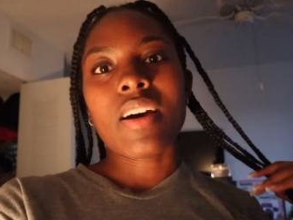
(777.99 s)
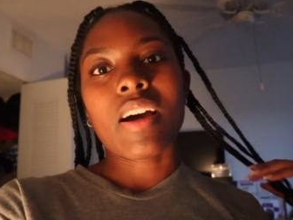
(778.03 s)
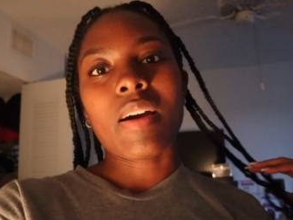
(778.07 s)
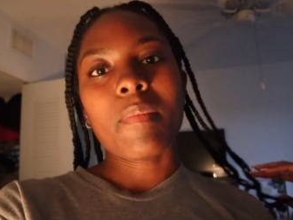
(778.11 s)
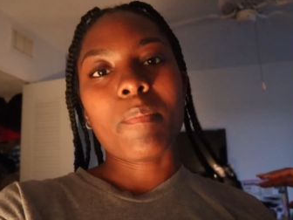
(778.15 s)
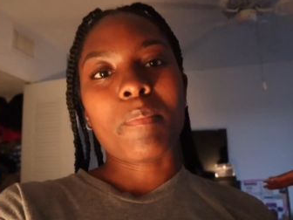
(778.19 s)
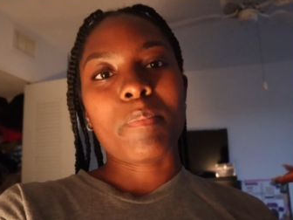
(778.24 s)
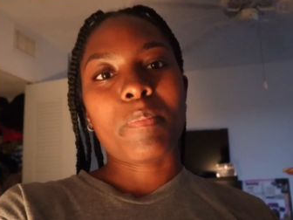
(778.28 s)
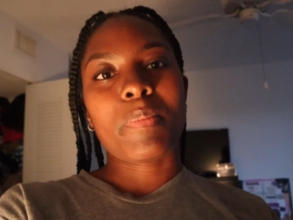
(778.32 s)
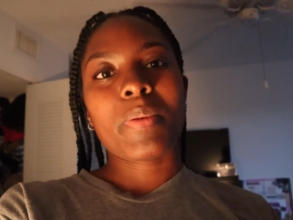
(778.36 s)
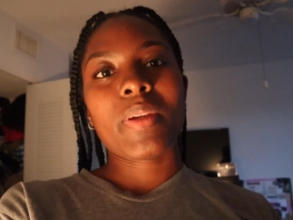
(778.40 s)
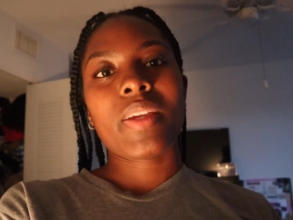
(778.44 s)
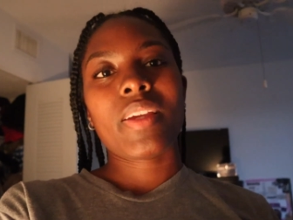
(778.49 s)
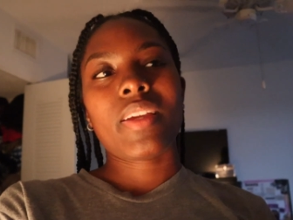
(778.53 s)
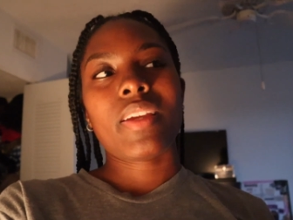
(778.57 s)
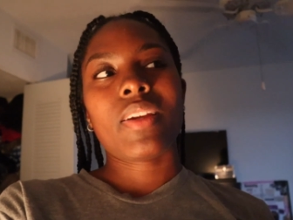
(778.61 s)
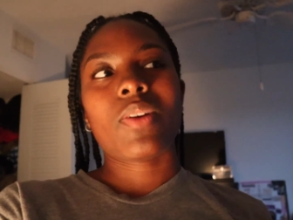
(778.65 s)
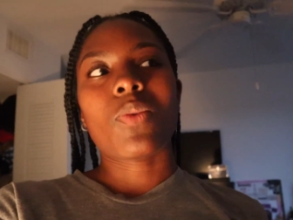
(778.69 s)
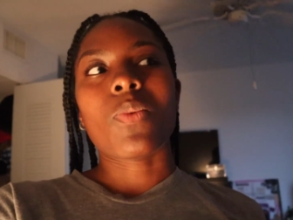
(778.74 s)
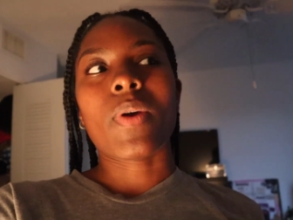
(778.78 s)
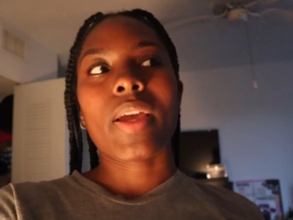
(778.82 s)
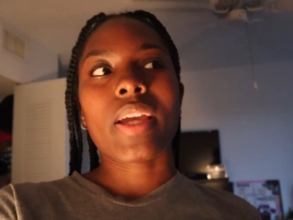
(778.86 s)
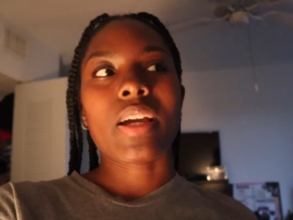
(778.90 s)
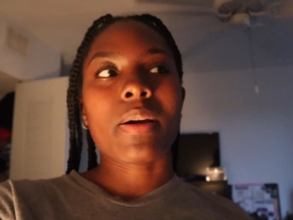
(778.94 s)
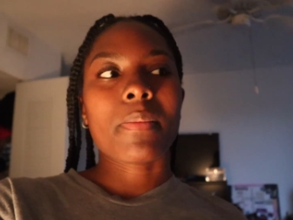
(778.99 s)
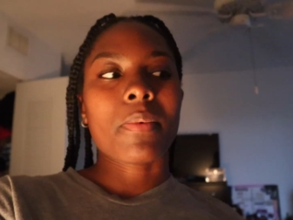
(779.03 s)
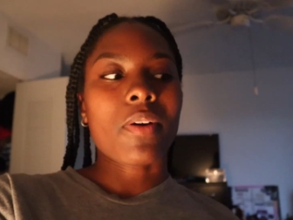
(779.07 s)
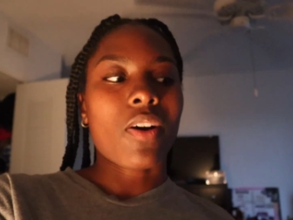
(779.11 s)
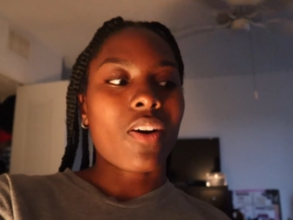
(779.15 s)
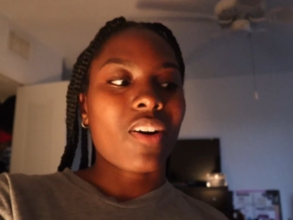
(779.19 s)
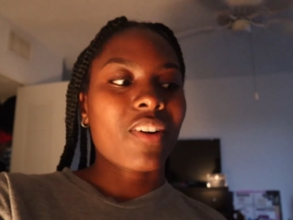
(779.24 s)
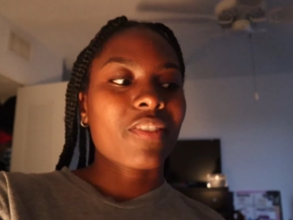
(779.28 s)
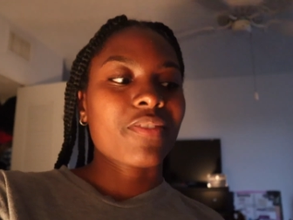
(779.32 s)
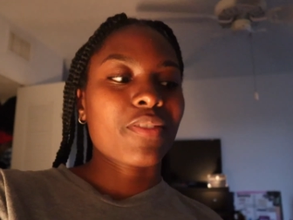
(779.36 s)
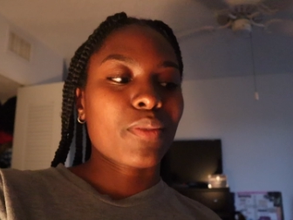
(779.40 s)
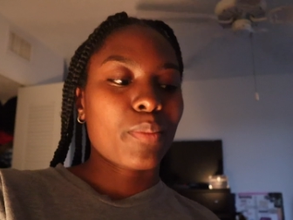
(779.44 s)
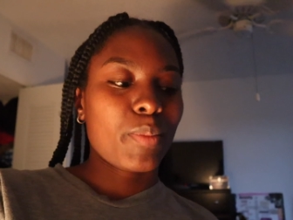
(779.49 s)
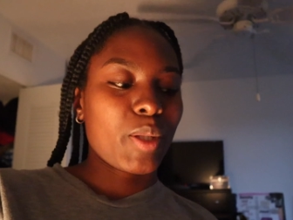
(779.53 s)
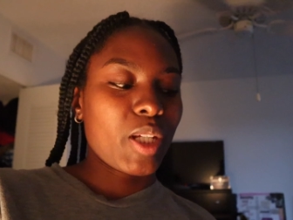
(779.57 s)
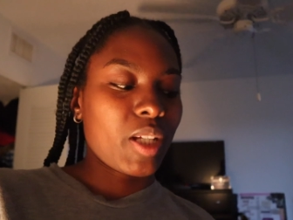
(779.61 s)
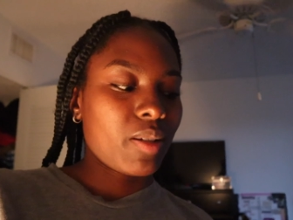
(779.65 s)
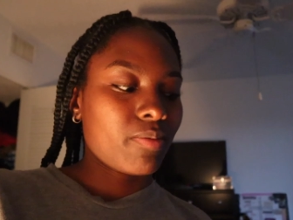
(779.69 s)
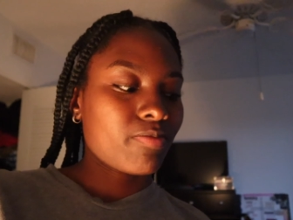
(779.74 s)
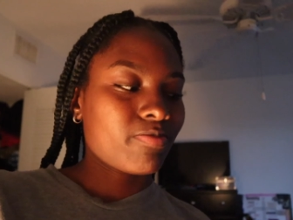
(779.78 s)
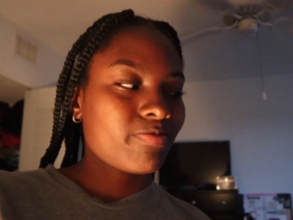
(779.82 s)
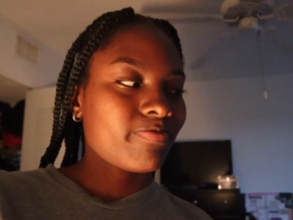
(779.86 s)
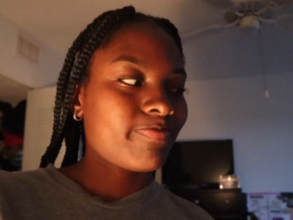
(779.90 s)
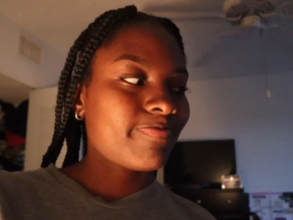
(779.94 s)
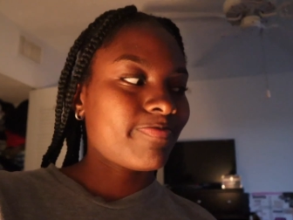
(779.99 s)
a big wake-up call for me.